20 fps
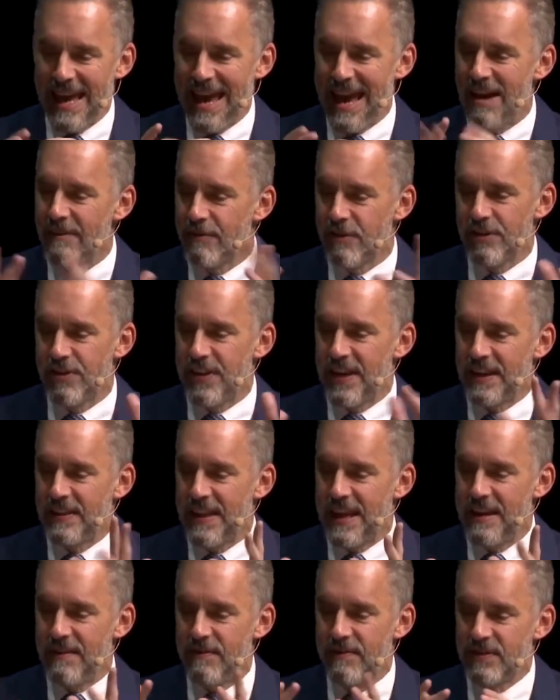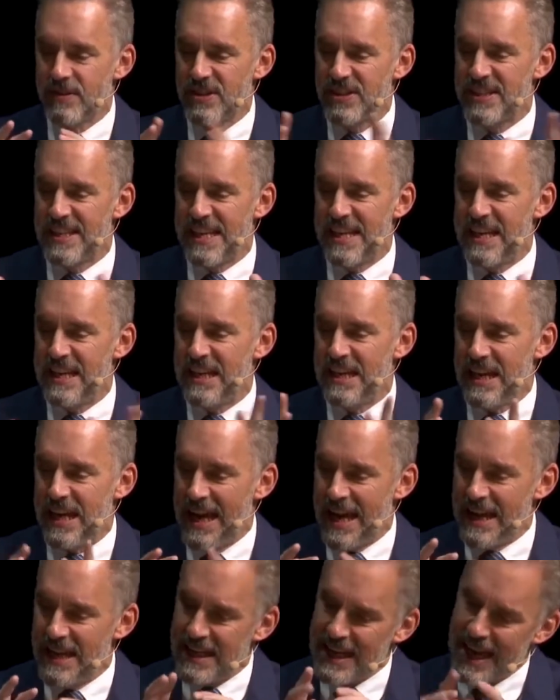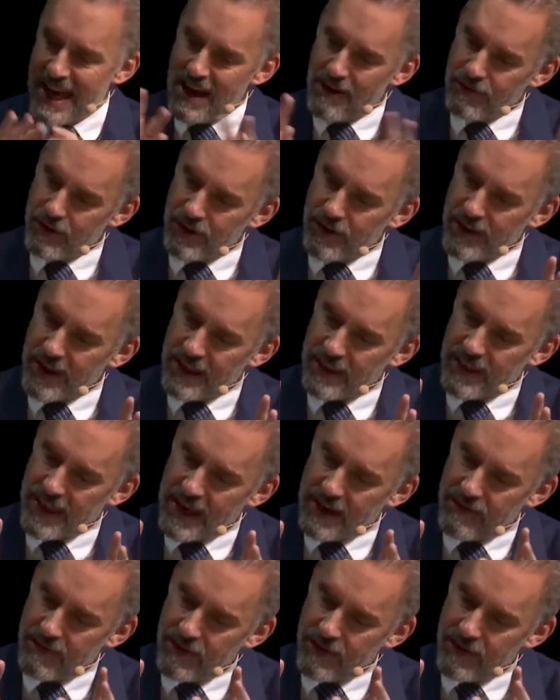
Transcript: everything they've seen and everything